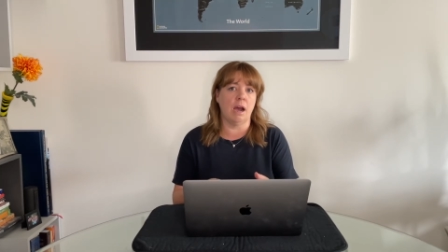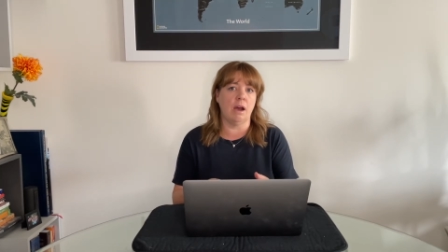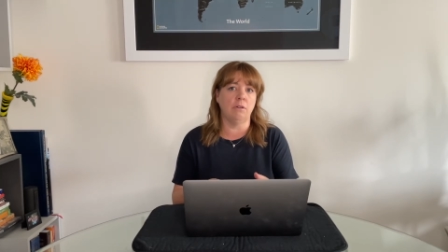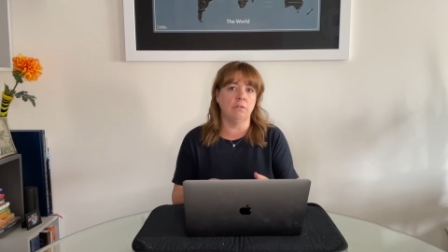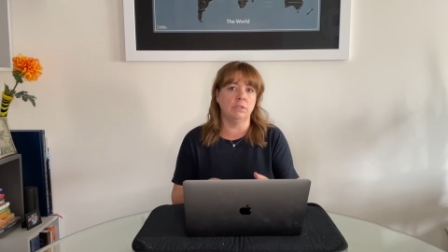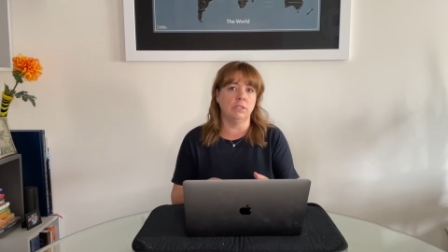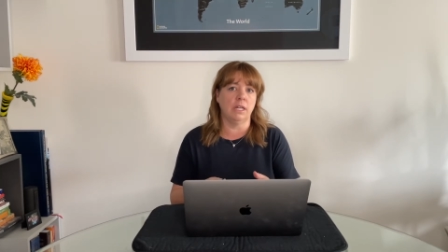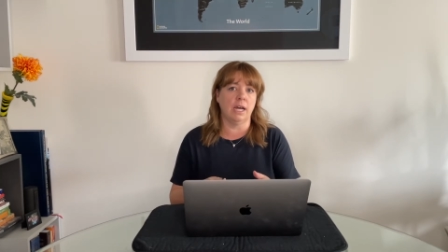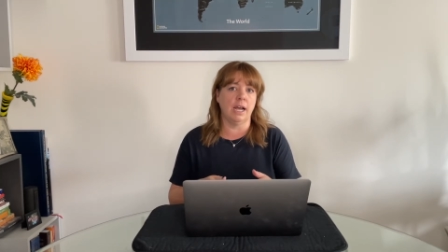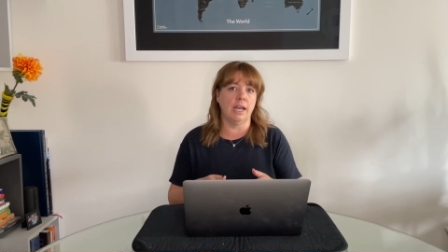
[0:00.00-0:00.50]

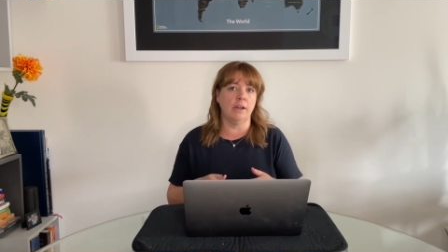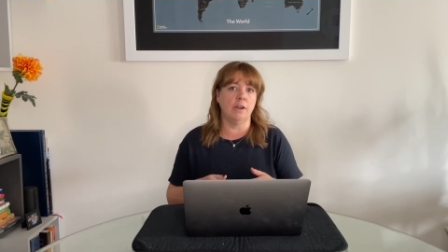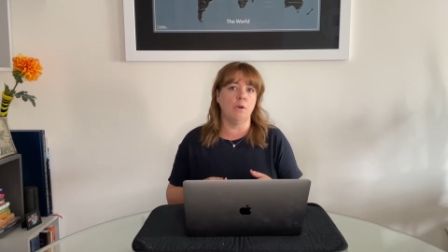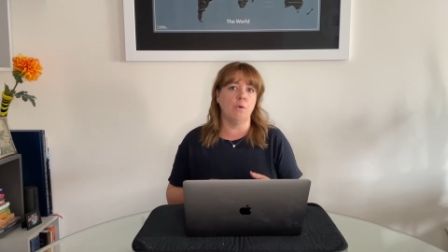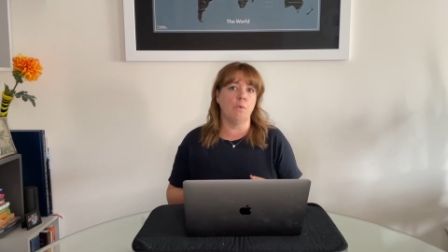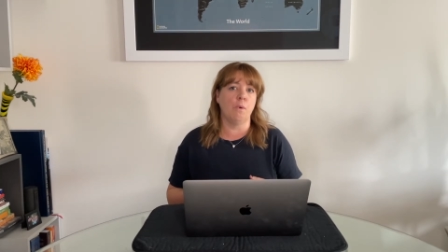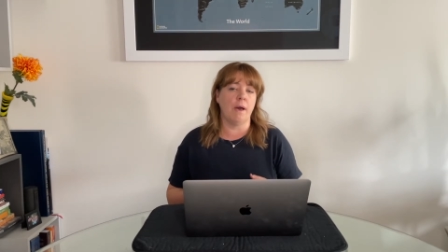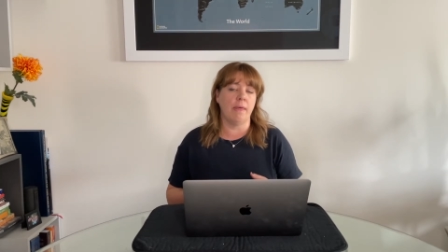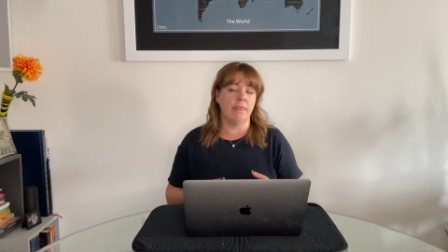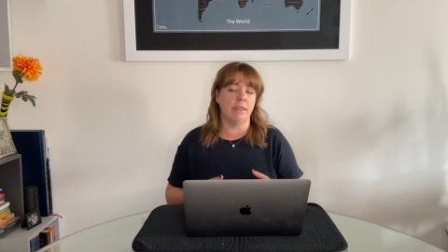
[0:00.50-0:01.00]
outline
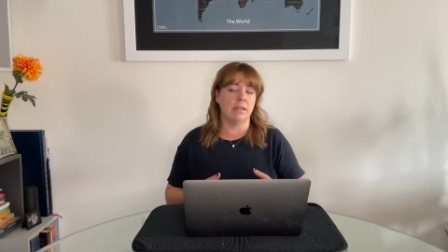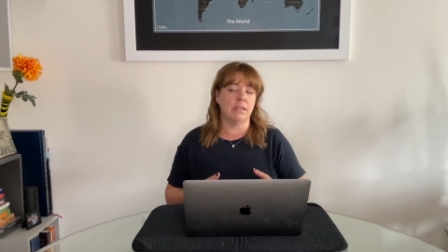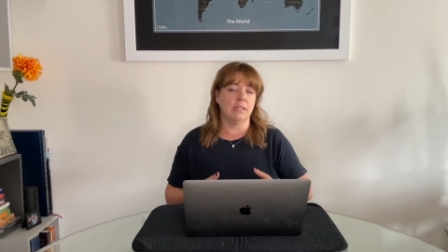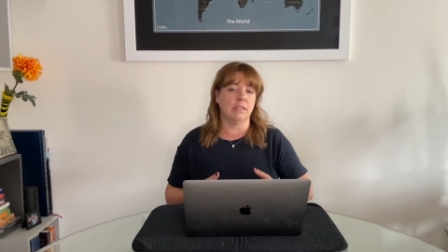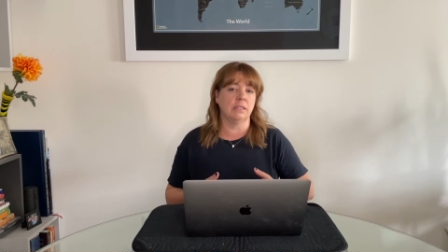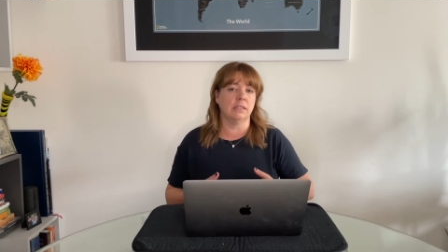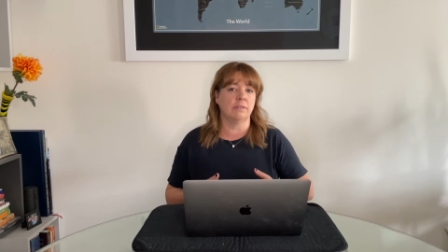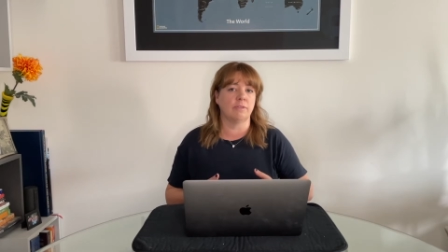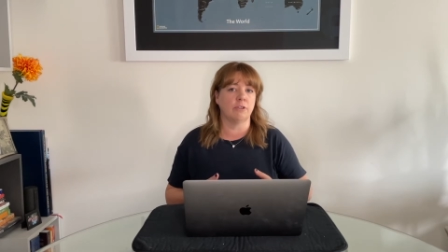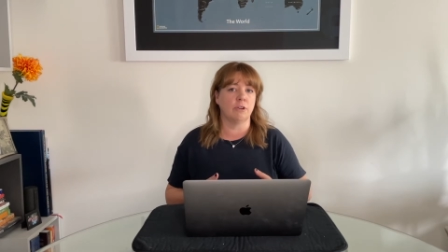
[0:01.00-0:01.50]
what the
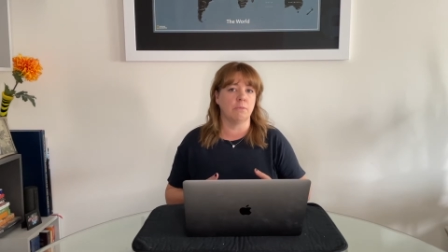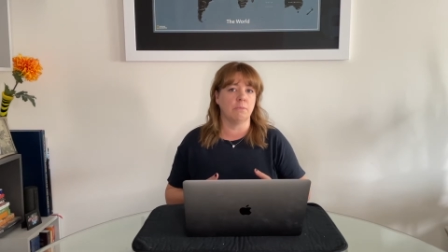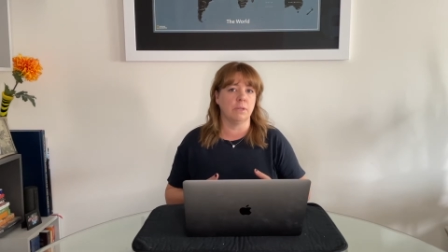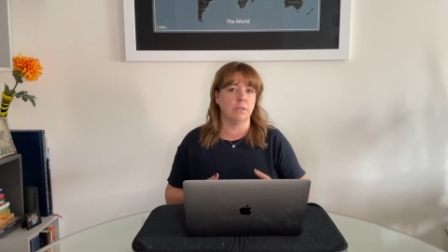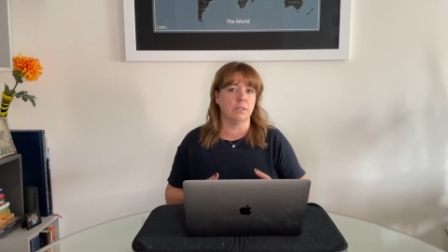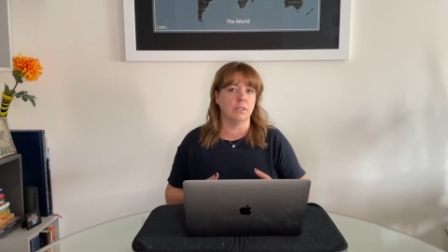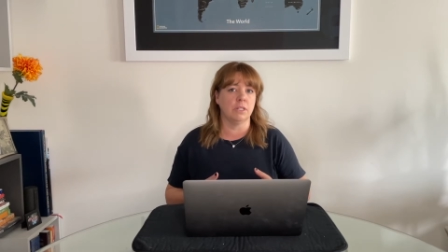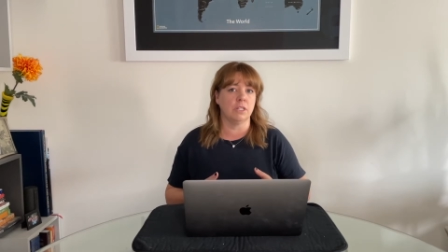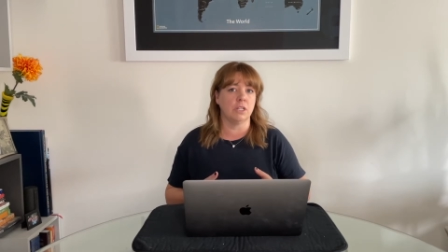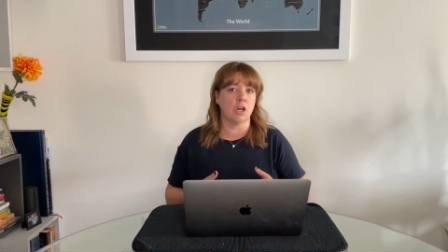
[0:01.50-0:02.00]

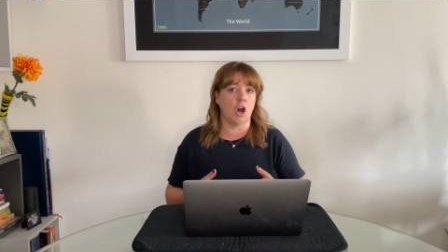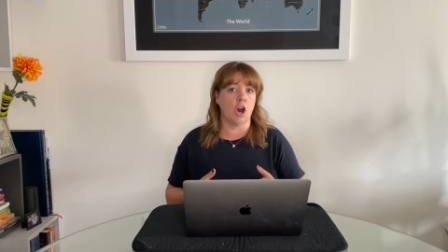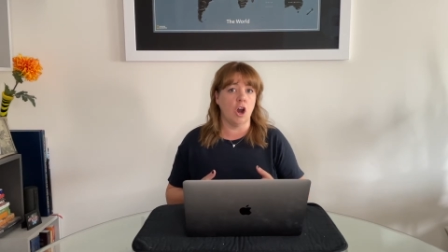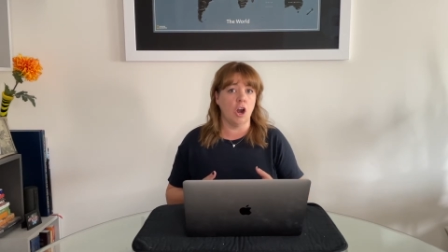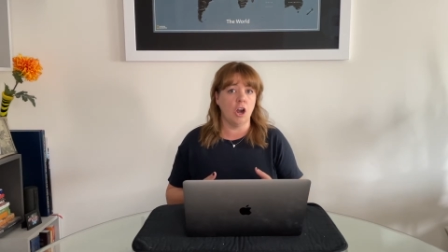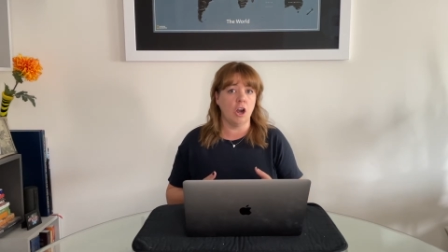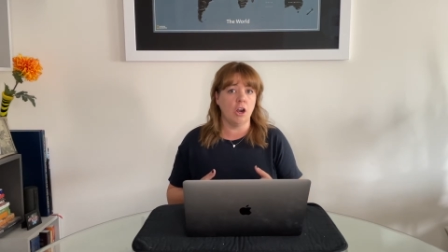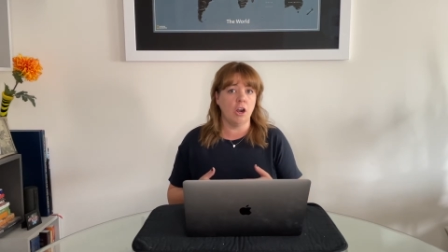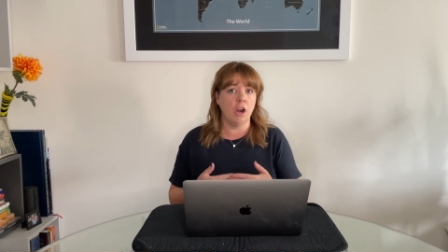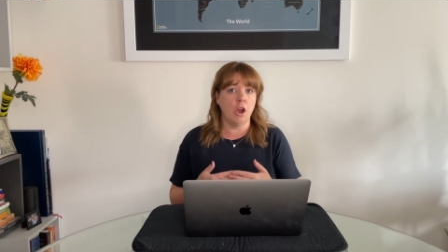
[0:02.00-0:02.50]
deliverables
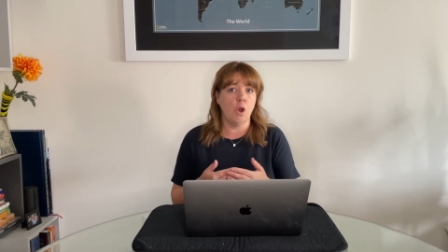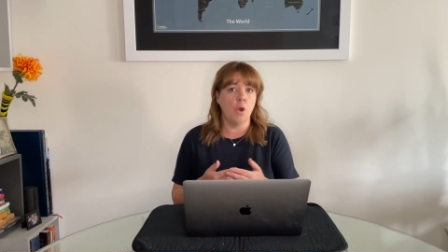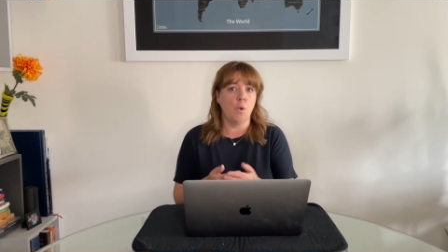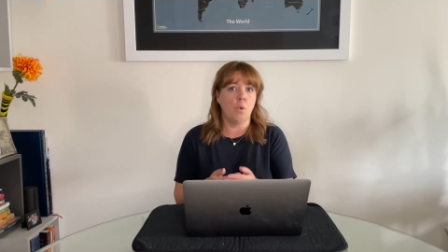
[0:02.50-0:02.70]
are,